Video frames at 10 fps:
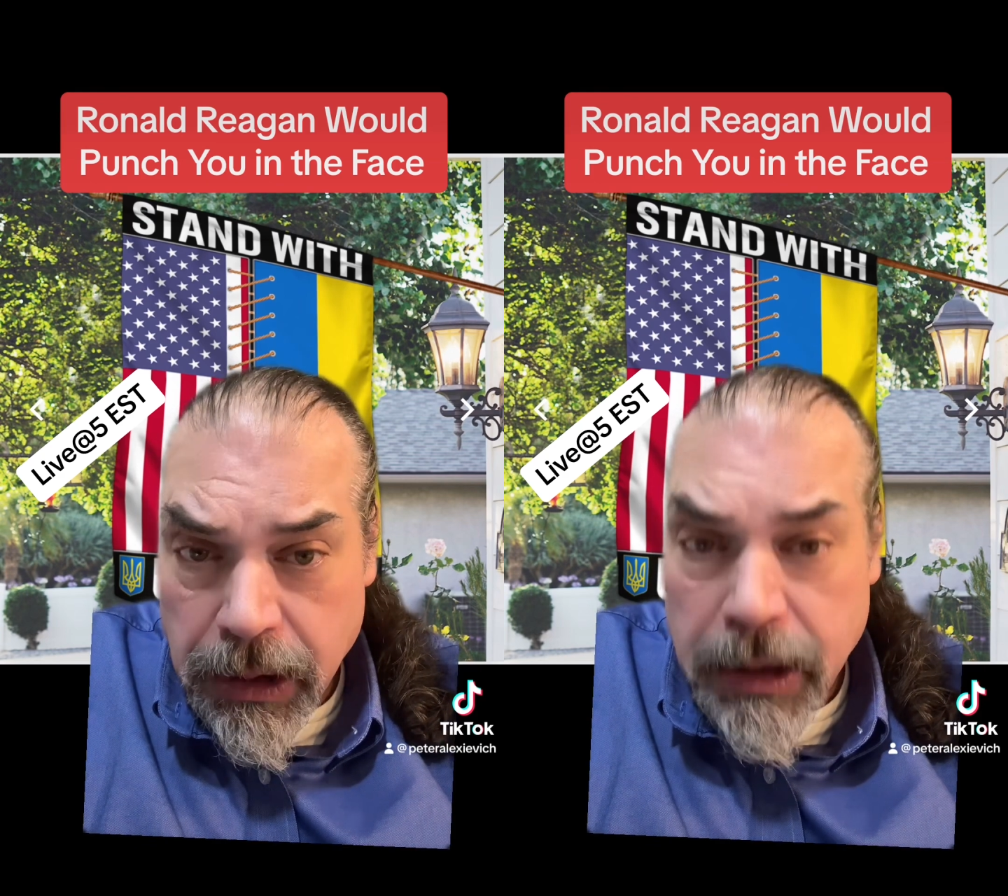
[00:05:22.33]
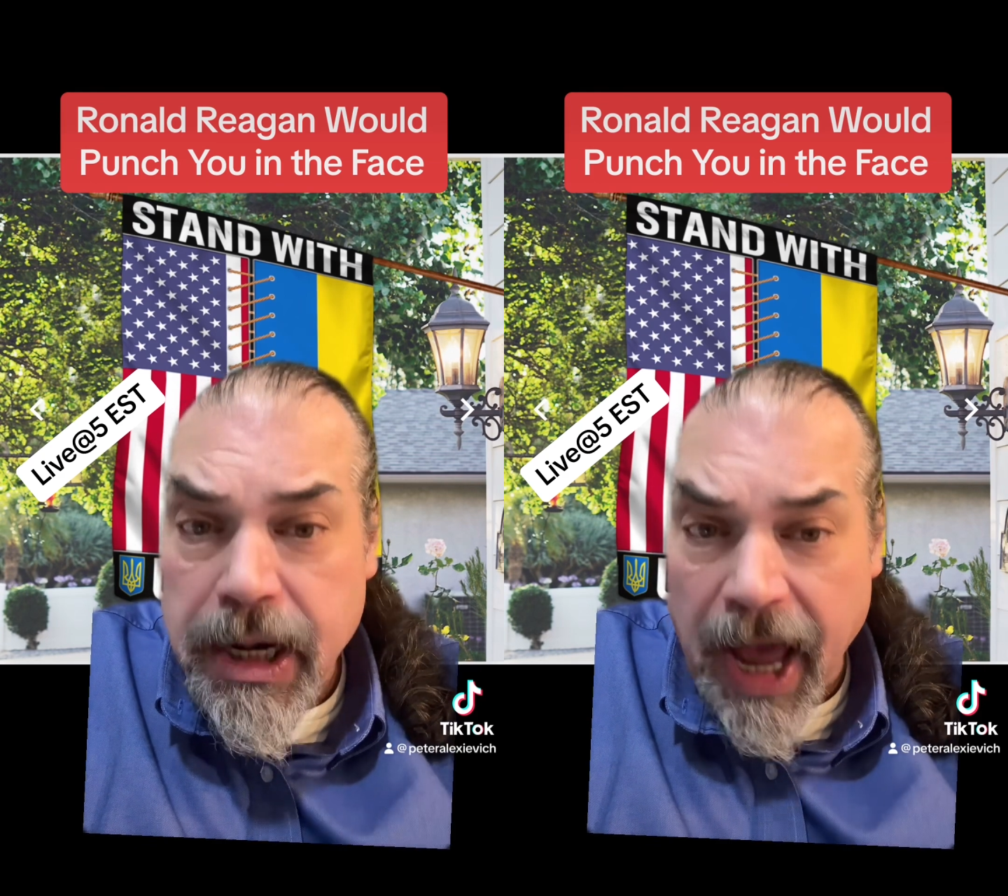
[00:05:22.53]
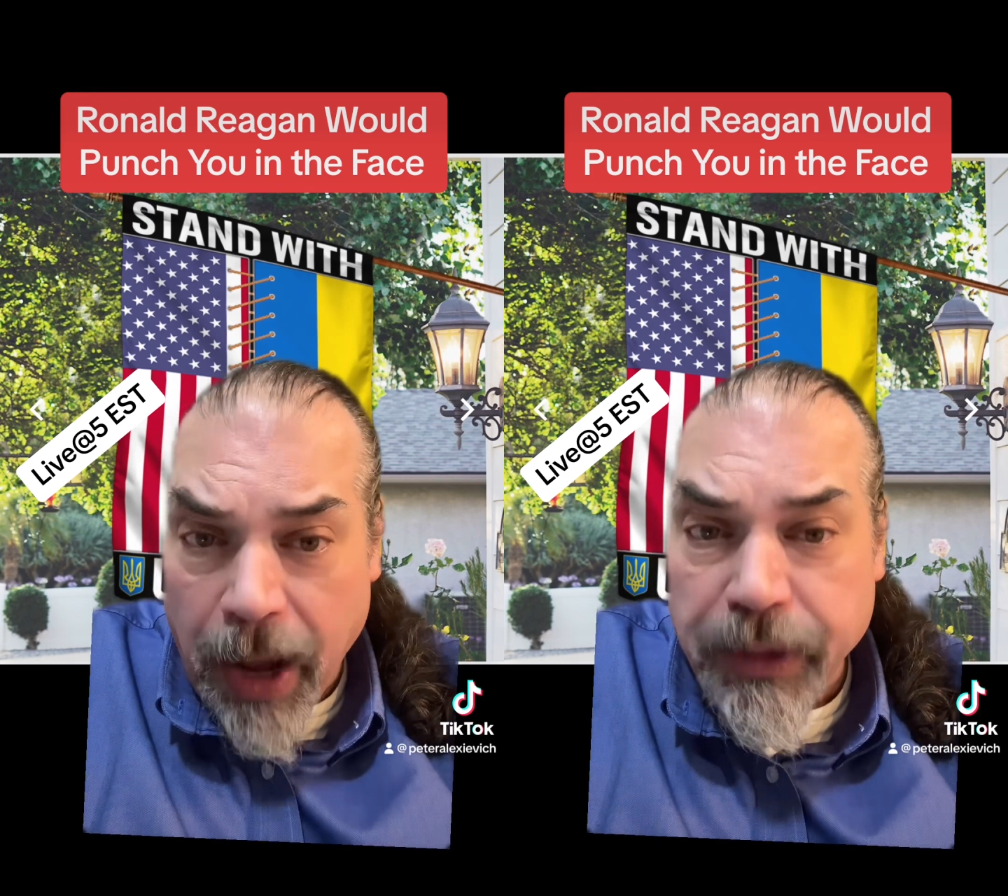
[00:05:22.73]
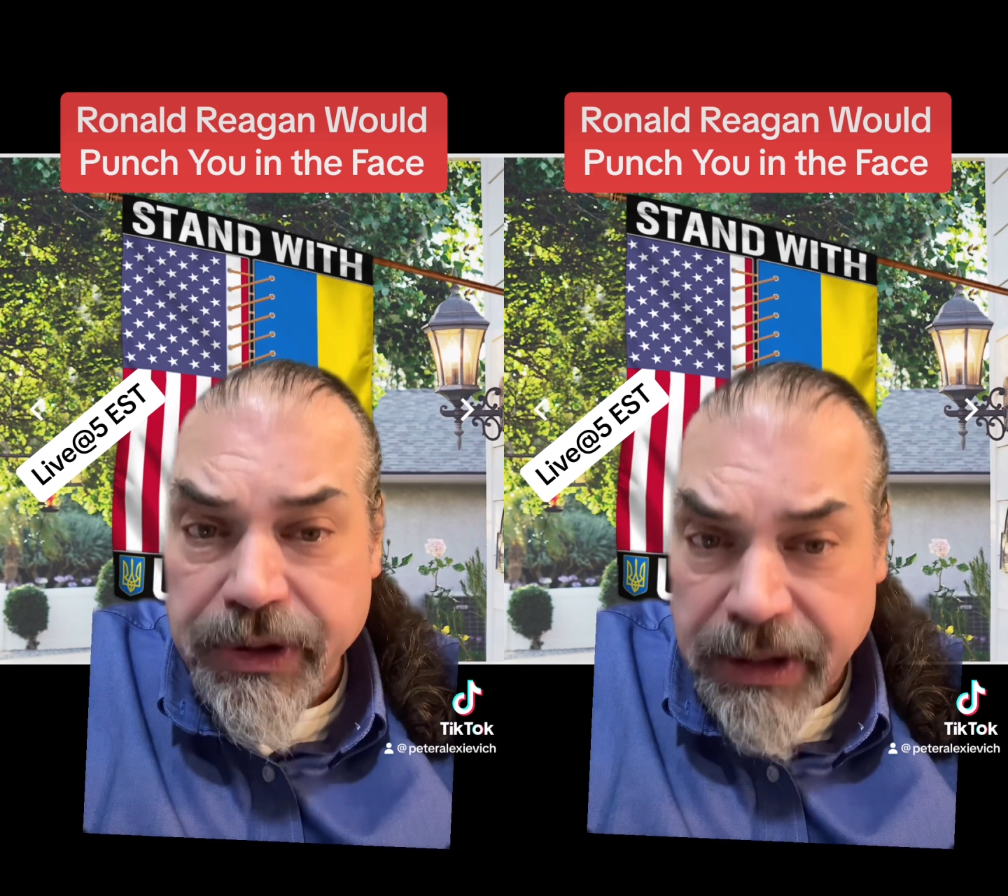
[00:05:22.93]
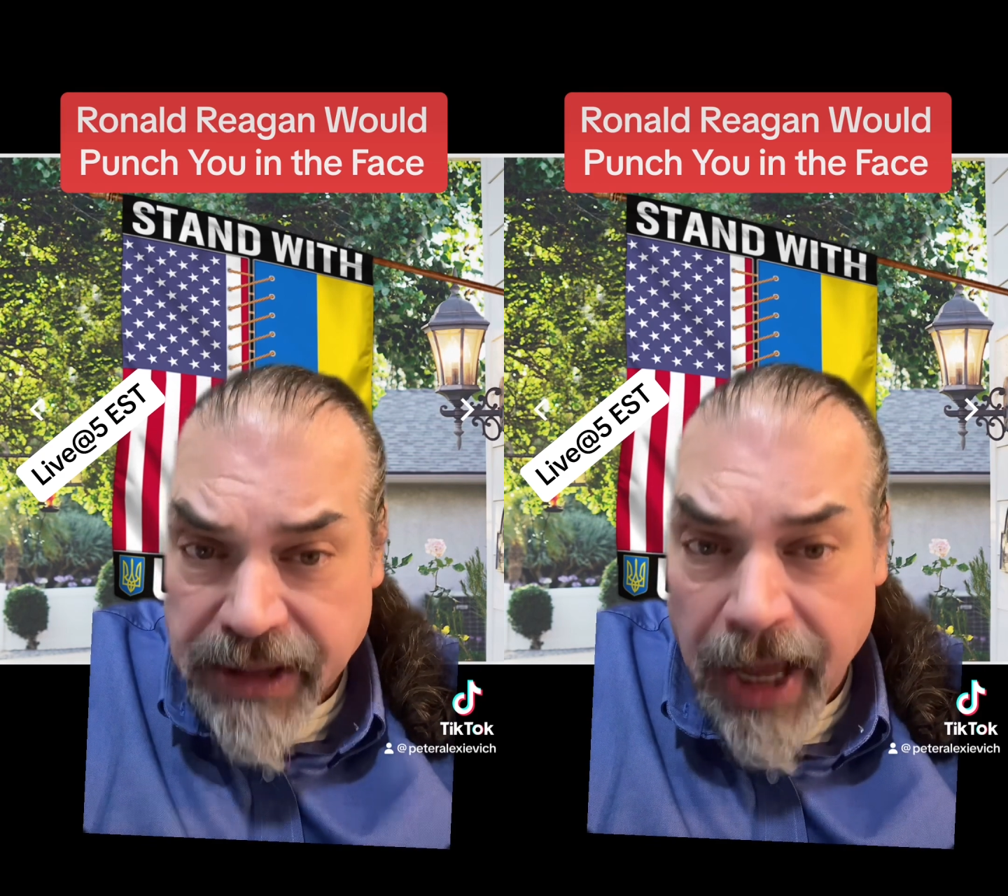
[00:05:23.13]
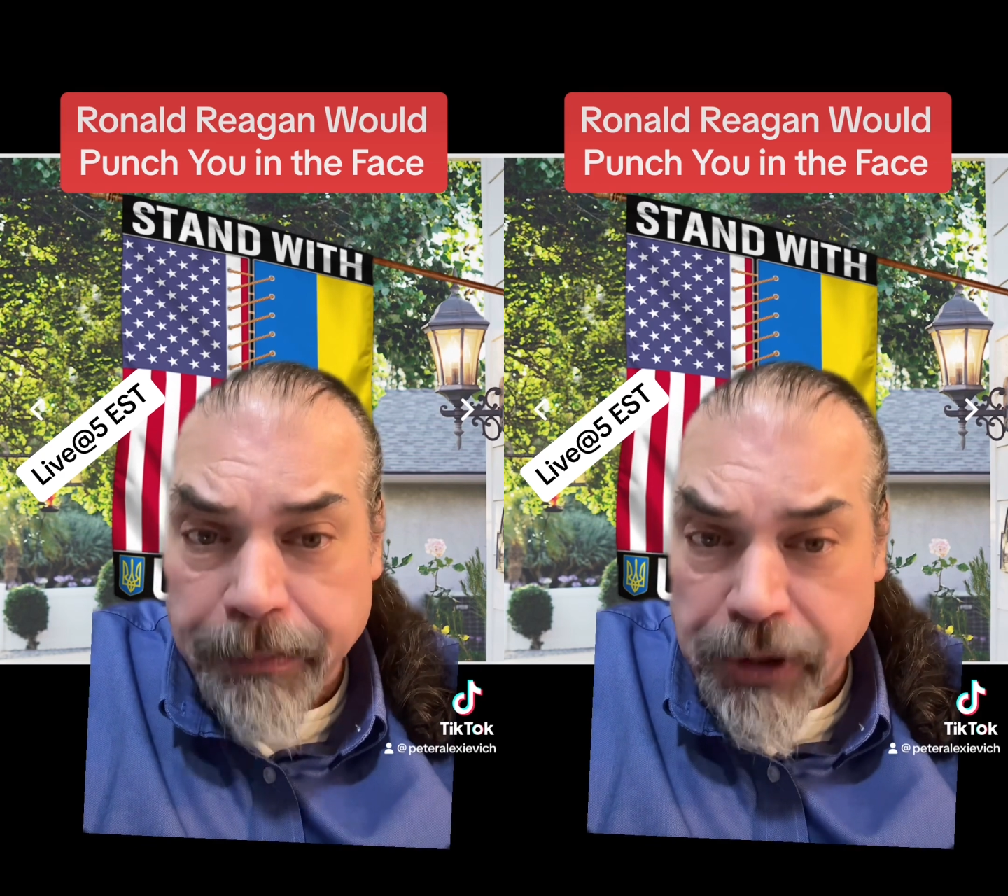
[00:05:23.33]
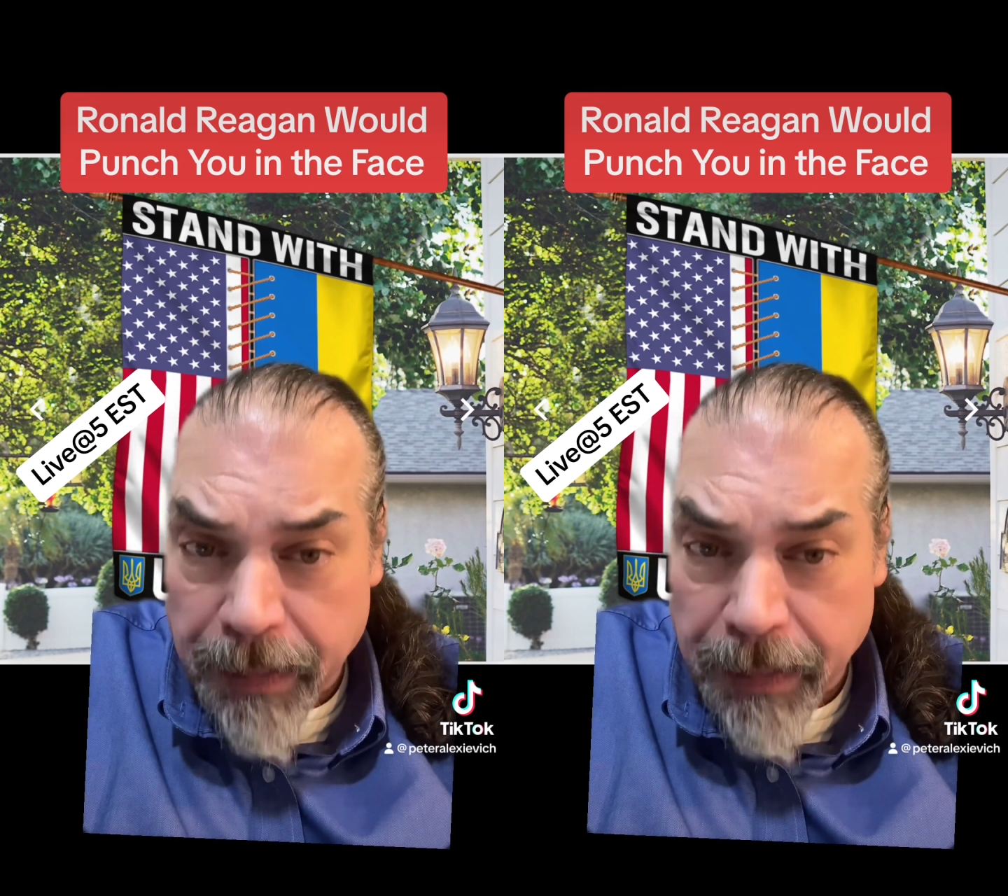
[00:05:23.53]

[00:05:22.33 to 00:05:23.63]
now is the time to